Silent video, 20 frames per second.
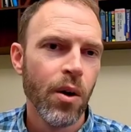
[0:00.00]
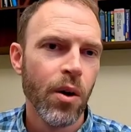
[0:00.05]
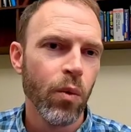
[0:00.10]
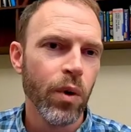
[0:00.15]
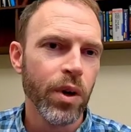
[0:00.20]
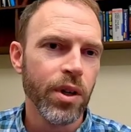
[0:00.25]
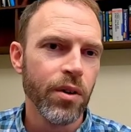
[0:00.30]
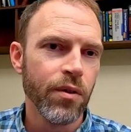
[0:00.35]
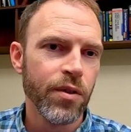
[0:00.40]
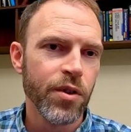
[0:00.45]

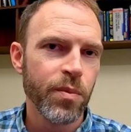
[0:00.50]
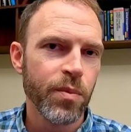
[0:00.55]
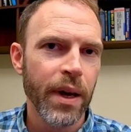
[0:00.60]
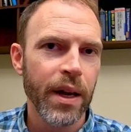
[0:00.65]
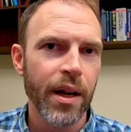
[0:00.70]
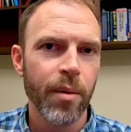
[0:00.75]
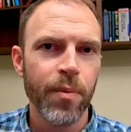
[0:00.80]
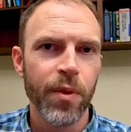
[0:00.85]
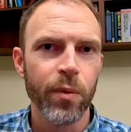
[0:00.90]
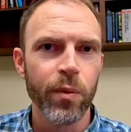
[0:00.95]
when you've sped
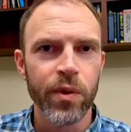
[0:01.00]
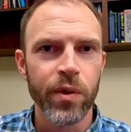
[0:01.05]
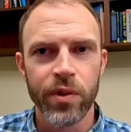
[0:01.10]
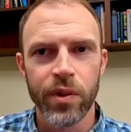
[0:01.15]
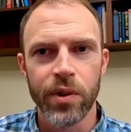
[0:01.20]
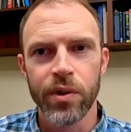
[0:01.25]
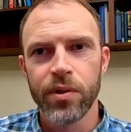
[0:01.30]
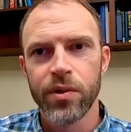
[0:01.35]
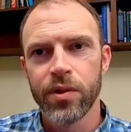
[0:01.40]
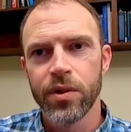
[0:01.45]
up the
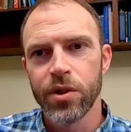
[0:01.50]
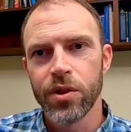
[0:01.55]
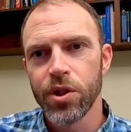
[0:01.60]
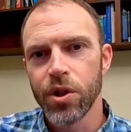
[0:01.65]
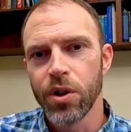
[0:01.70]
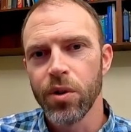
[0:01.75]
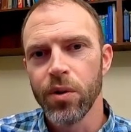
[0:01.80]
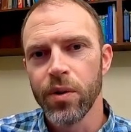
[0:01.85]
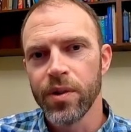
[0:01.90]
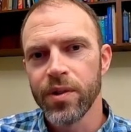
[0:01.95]
results to
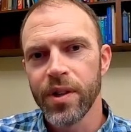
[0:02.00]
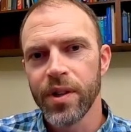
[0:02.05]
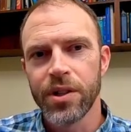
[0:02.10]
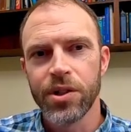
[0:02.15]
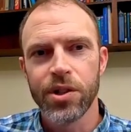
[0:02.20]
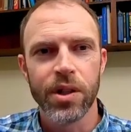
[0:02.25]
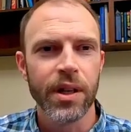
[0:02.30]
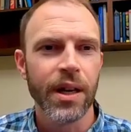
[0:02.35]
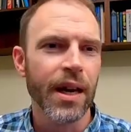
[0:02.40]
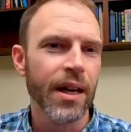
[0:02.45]
show
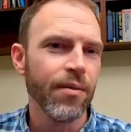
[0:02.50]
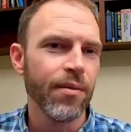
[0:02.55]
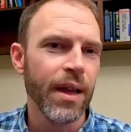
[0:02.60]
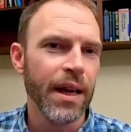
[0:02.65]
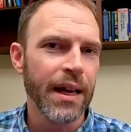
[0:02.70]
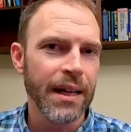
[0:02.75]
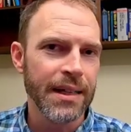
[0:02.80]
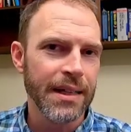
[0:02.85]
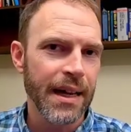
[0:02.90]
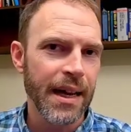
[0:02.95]
essentially kind of
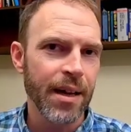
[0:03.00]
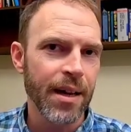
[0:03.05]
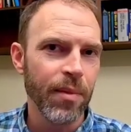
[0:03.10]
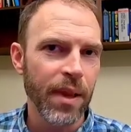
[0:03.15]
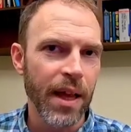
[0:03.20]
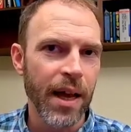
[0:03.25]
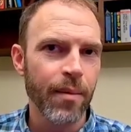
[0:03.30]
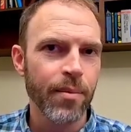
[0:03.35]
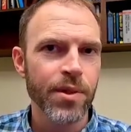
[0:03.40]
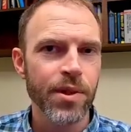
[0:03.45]
like a time
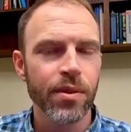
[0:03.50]
lapse.